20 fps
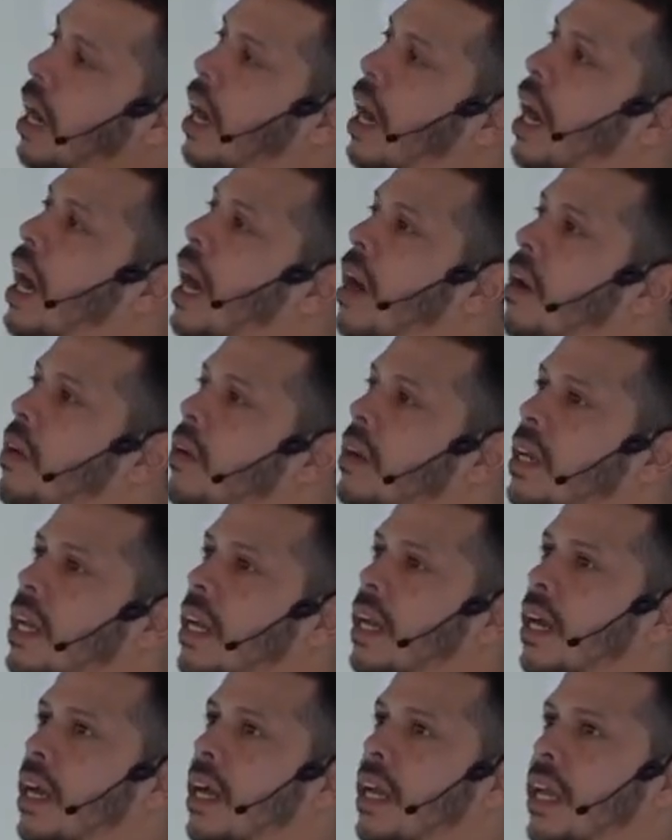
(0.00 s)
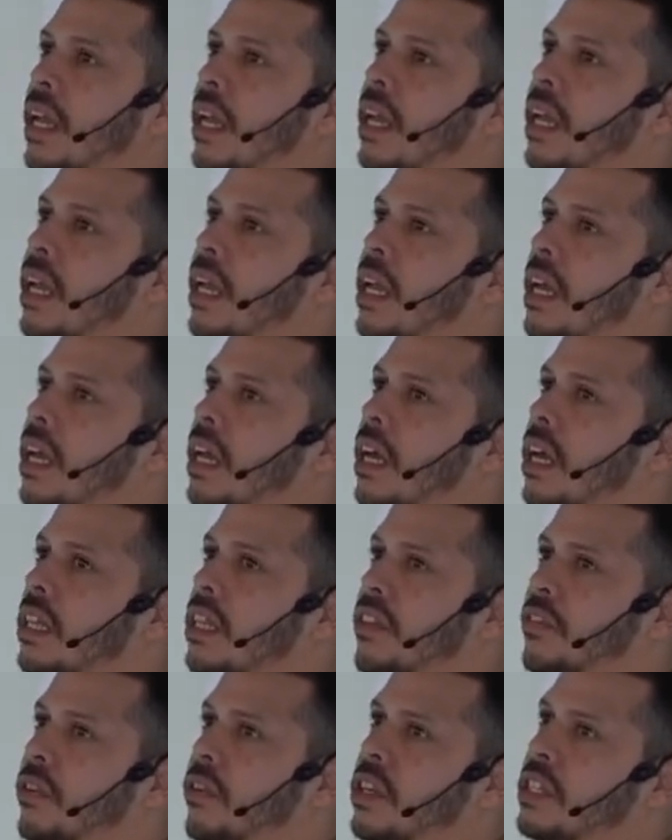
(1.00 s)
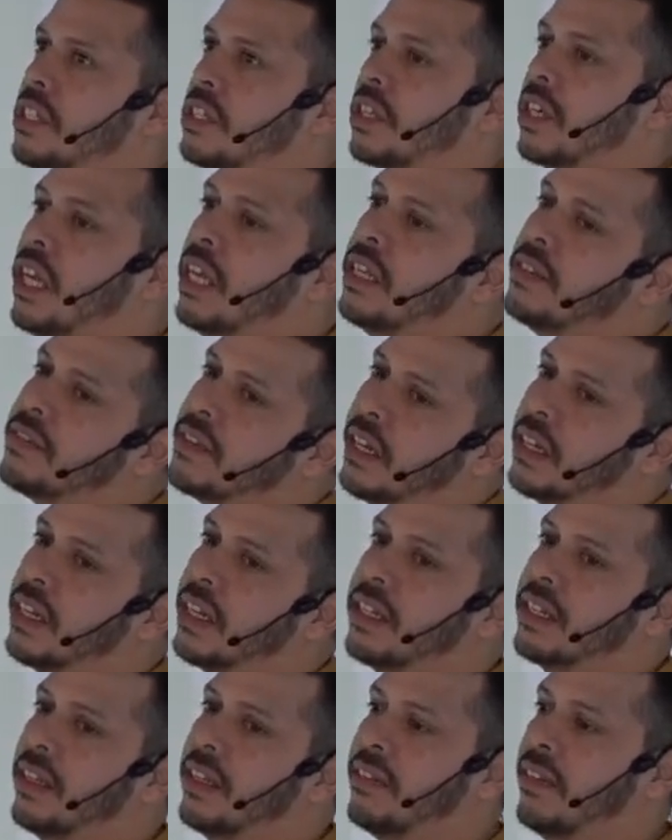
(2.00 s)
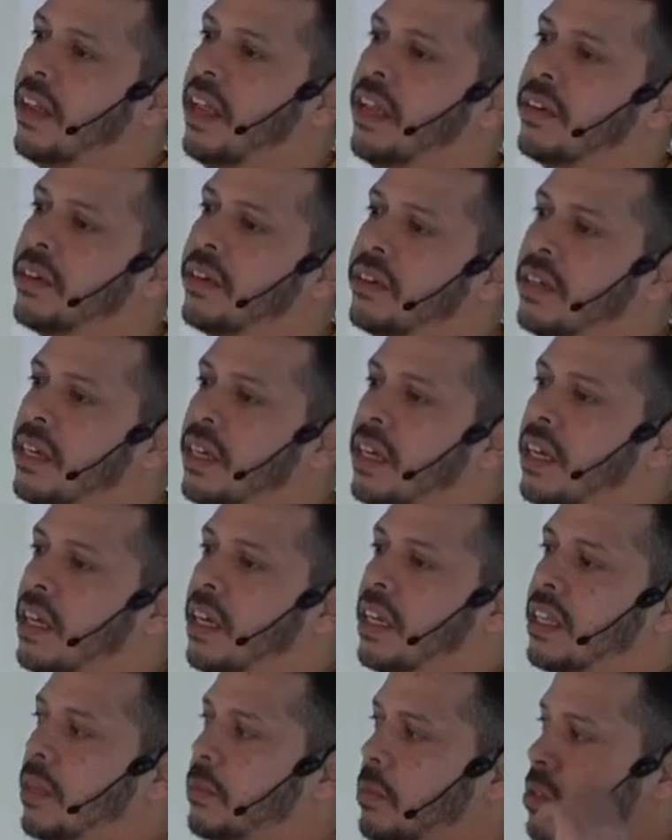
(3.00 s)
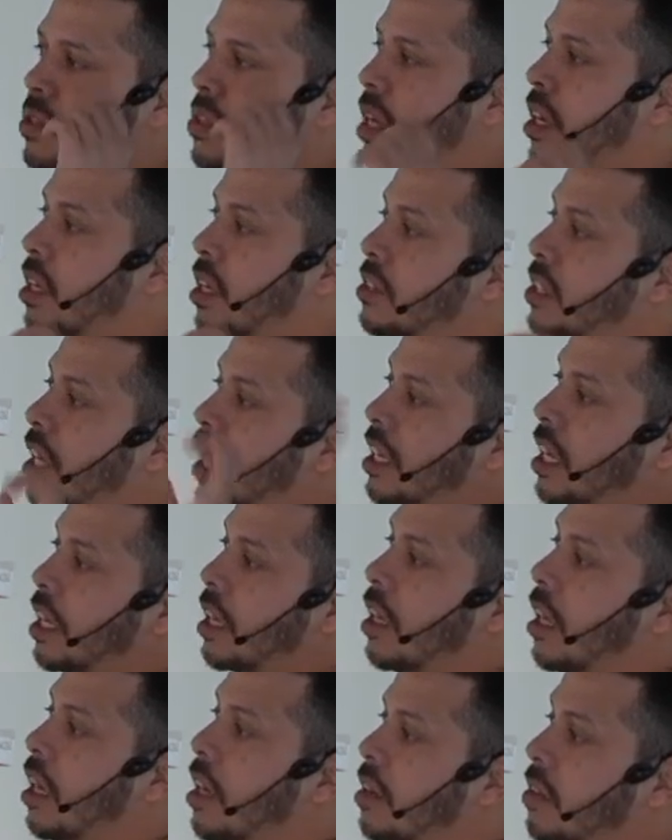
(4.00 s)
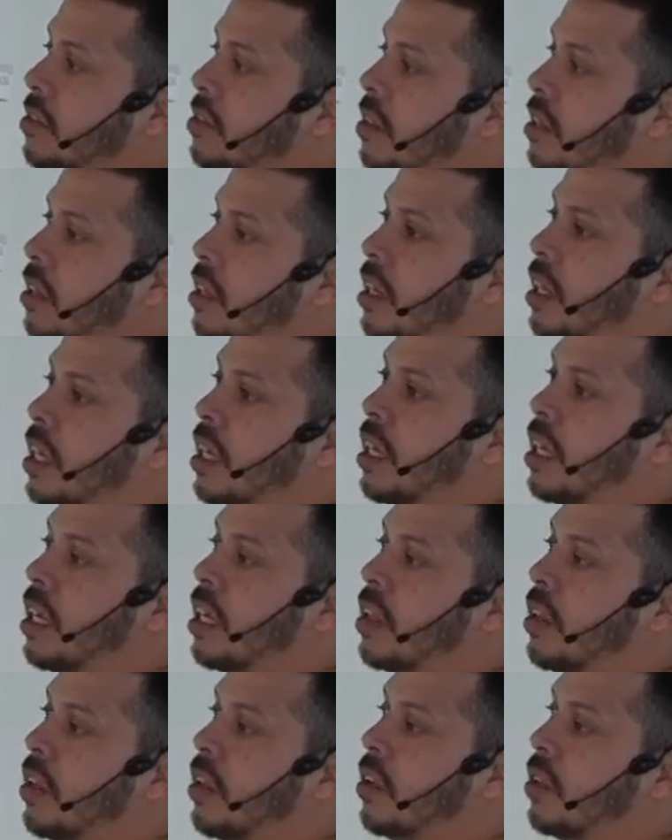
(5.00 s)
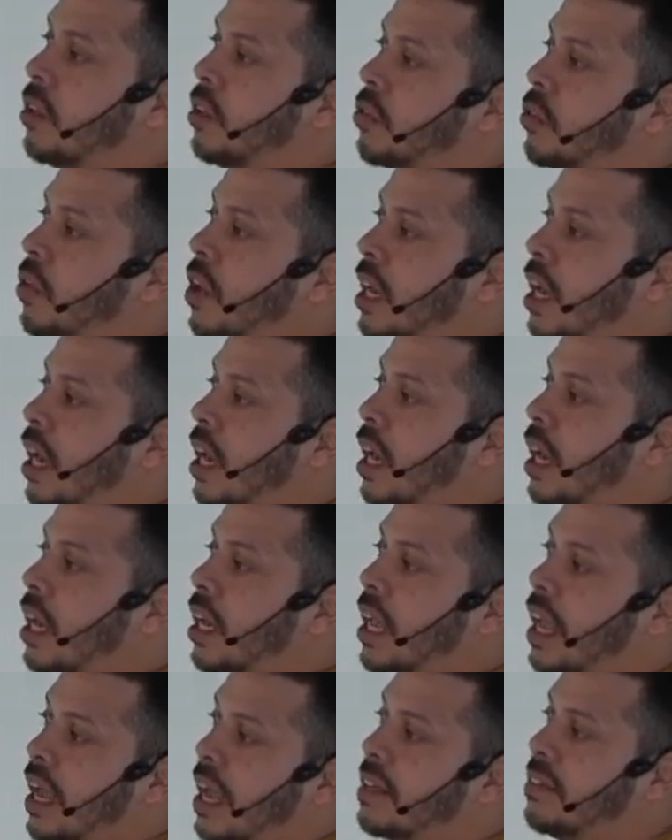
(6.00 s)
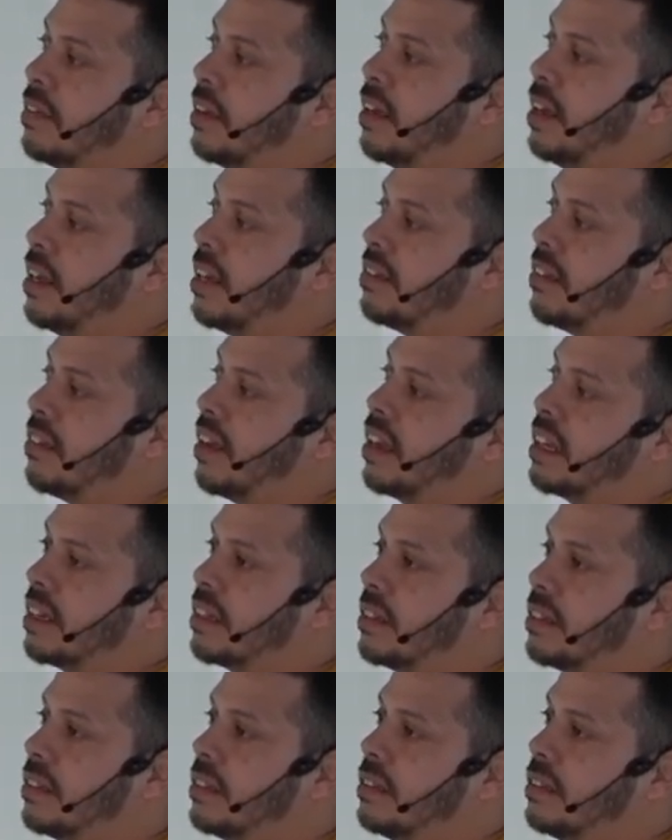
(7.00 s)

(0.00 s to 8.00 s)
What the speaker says: how can I differentiate like the tail, the mustache, and the claws from a cat and a tiger?